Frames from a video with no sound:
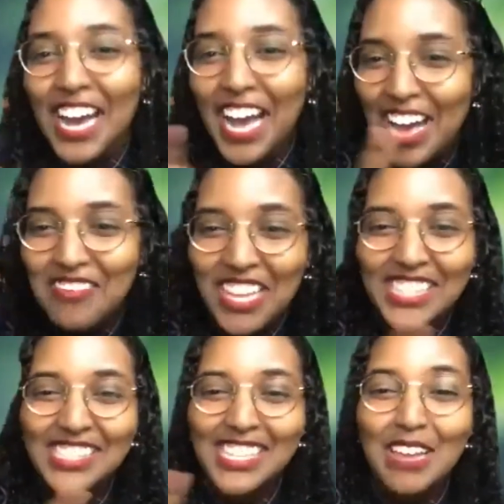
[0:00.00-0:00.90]
have that
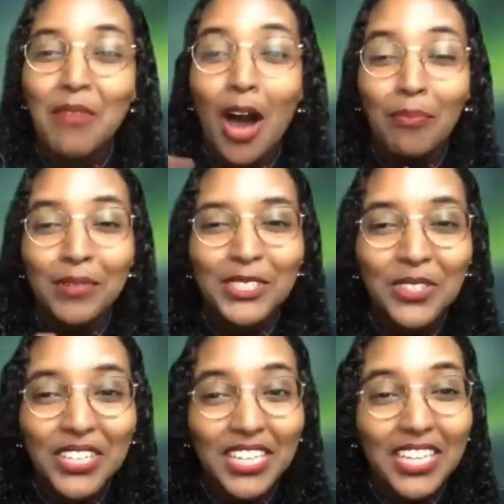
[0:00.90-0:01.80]
same
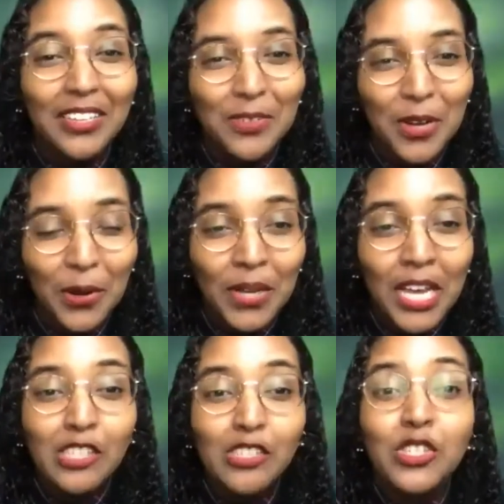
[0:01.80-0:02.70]
opportunity, you know.
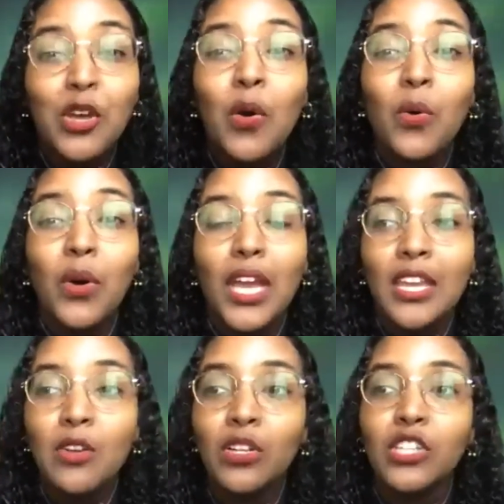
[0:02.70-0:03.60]
So in
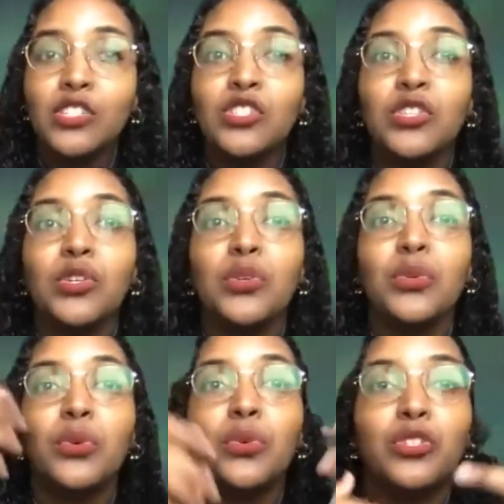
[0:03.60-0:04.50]
order to
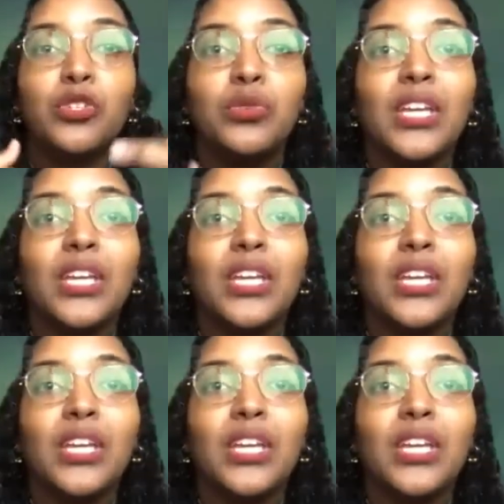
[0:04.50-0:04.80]
get